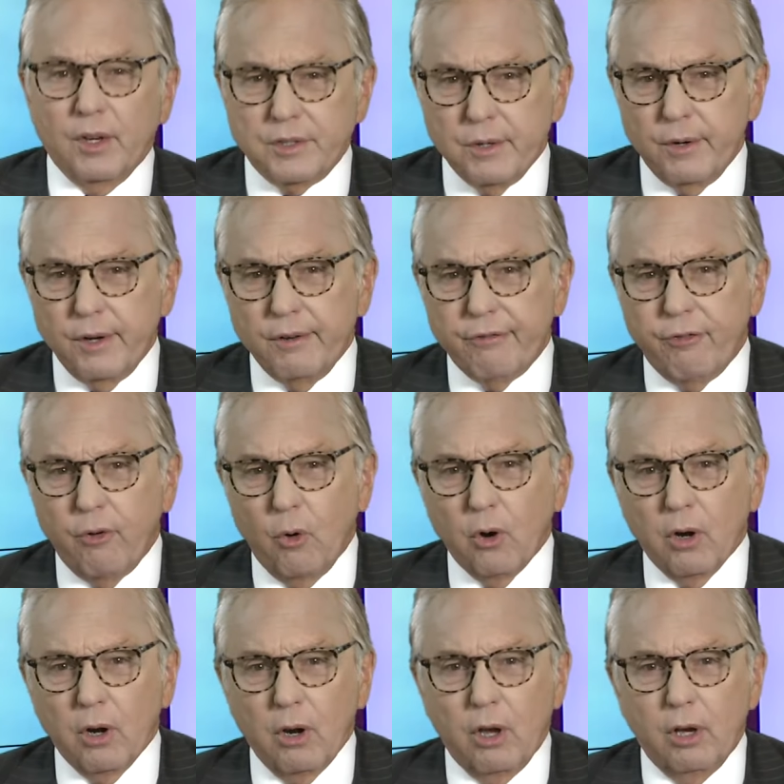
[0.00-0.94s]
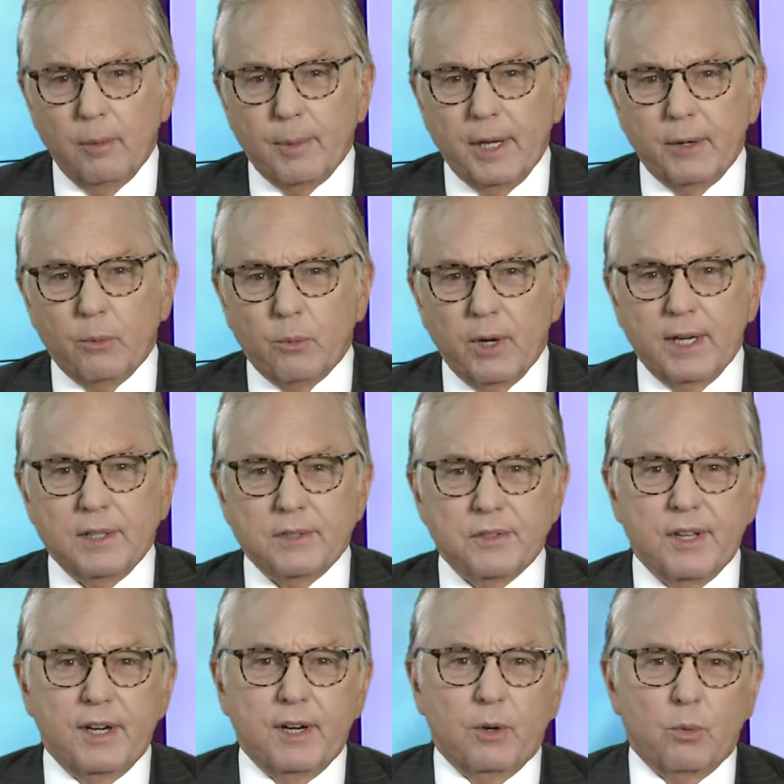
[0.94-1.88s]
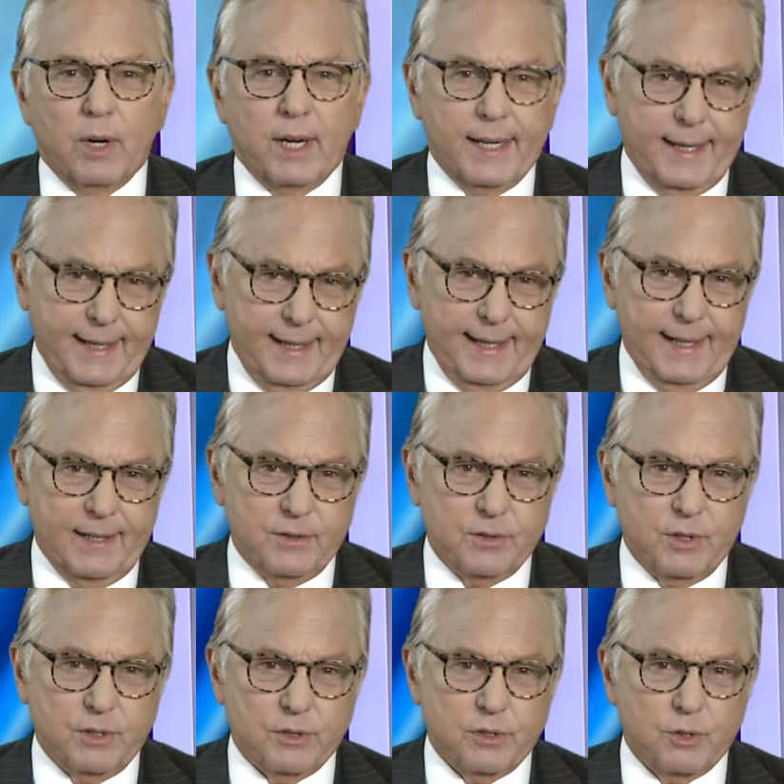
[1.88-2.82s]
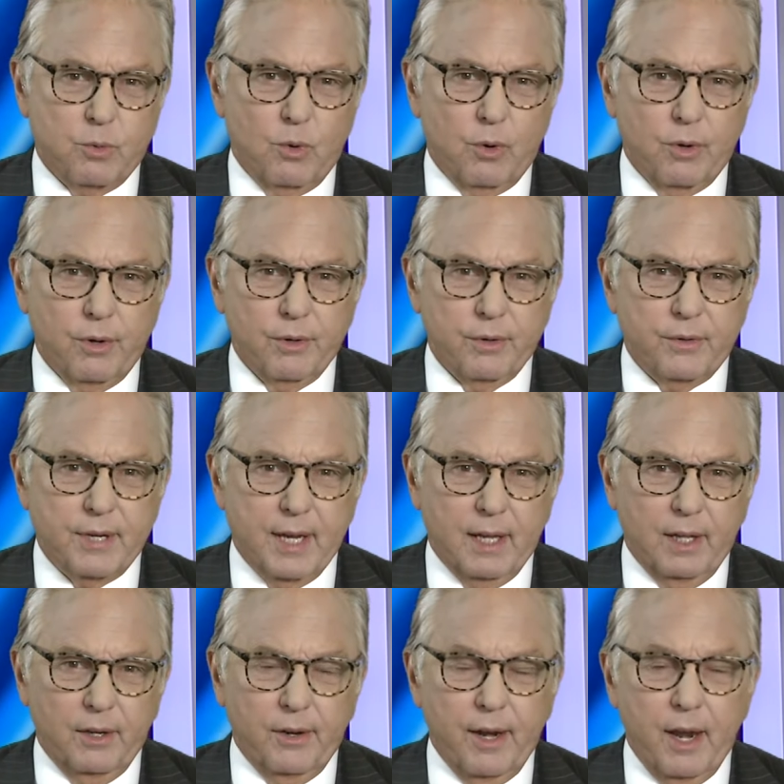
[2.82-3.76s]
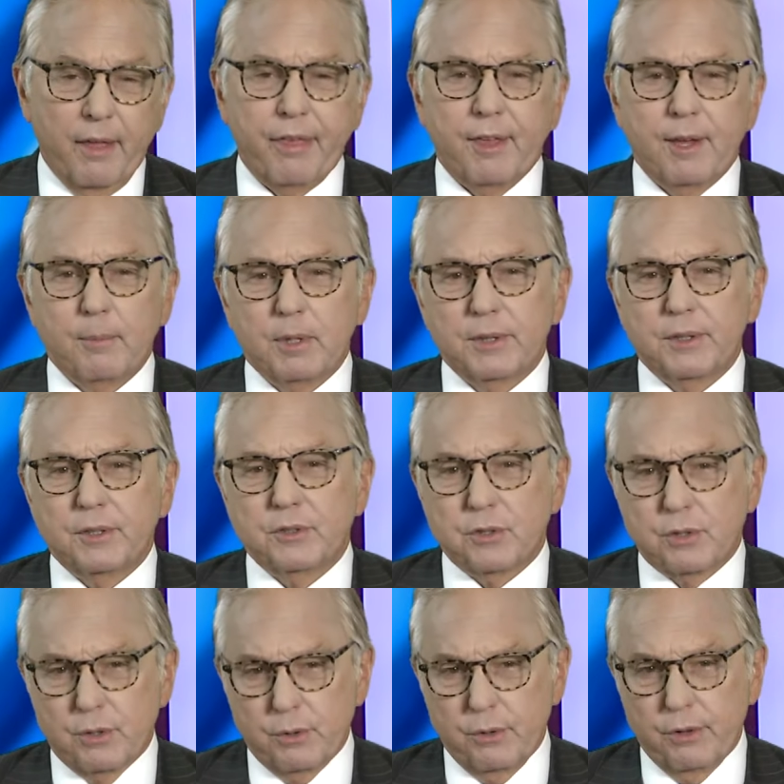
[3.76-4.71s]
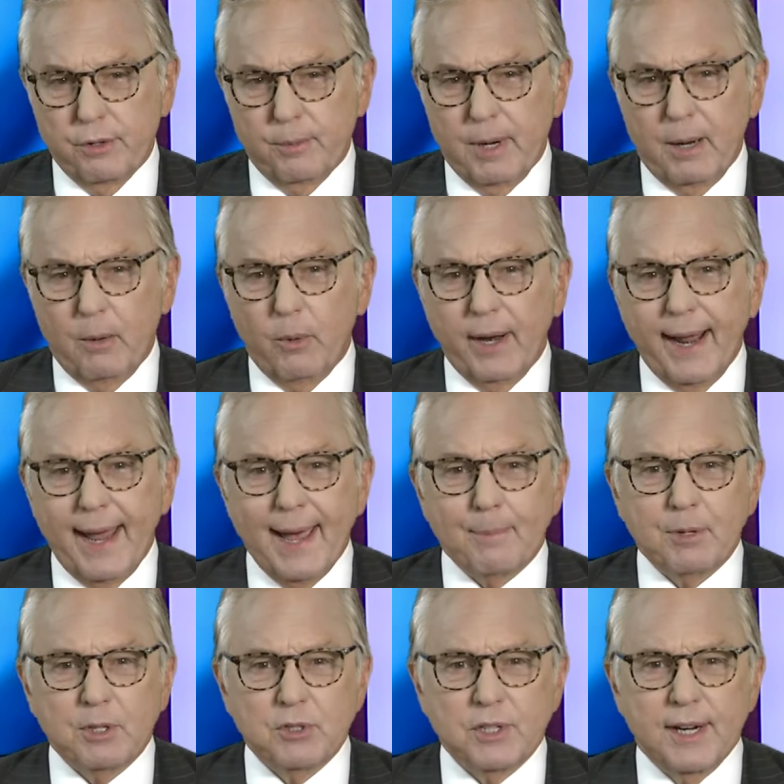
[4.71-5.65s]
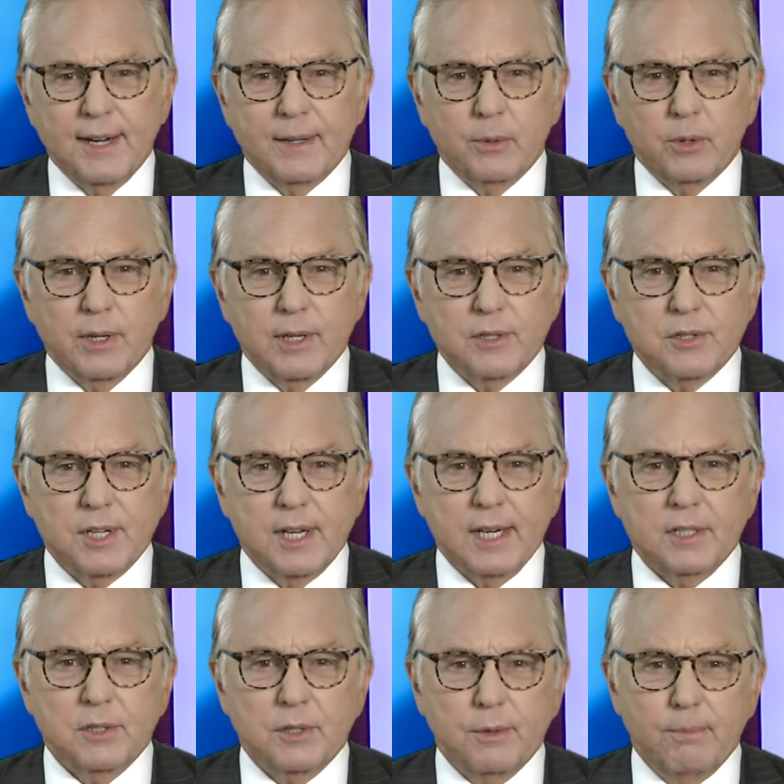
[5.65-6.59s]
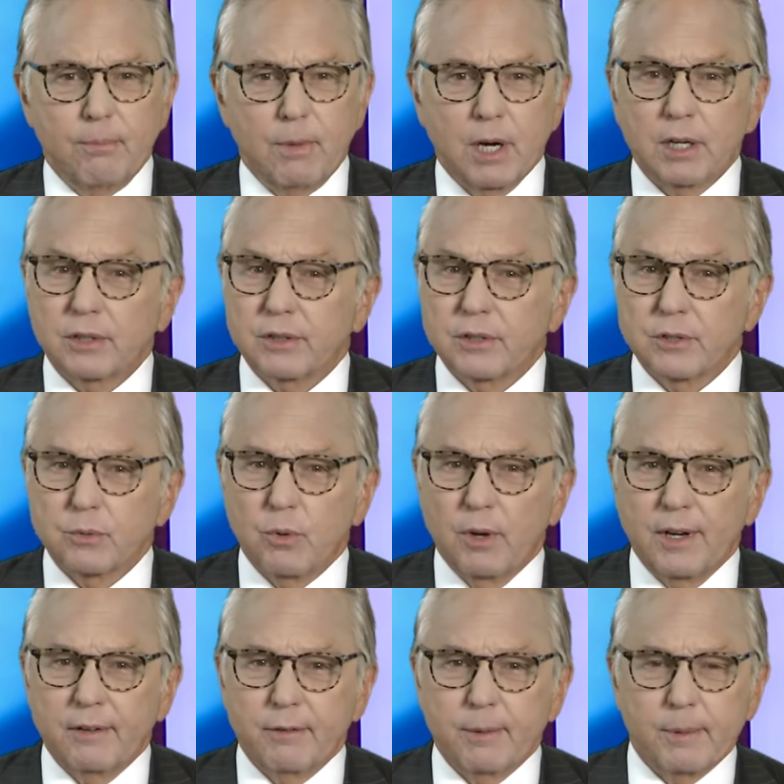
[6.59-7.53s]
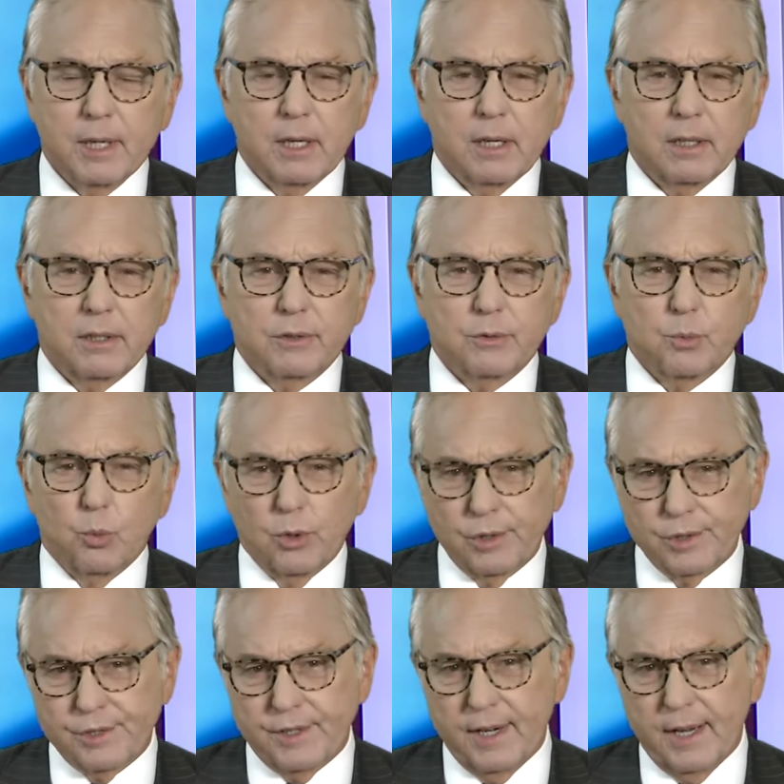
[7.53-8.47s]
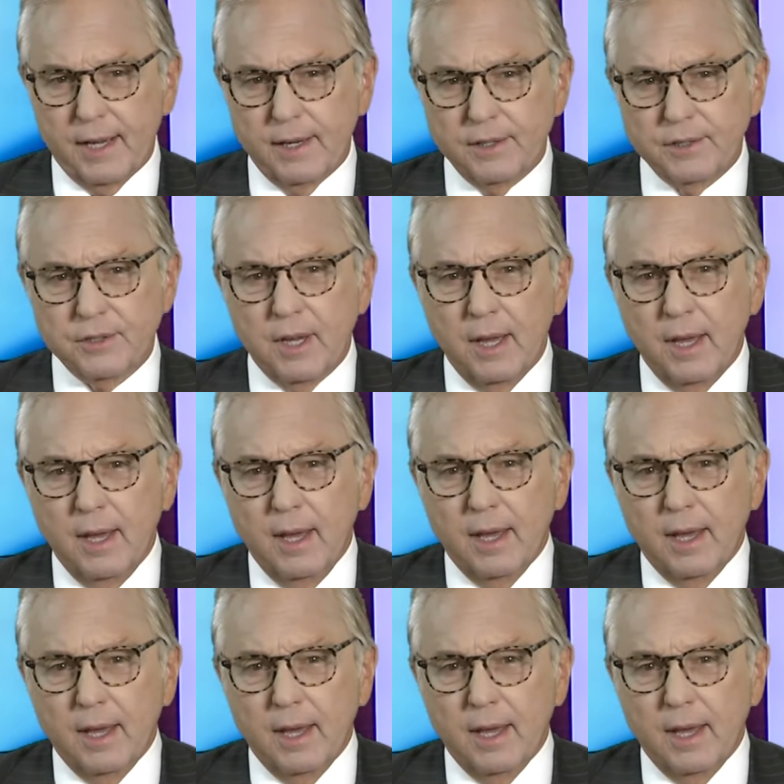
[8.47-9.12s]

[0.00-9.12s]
Judy, four lawmen raised their right hands and swore to tell nothing but the truth about what happened January 6th, marked as one of America's worst days.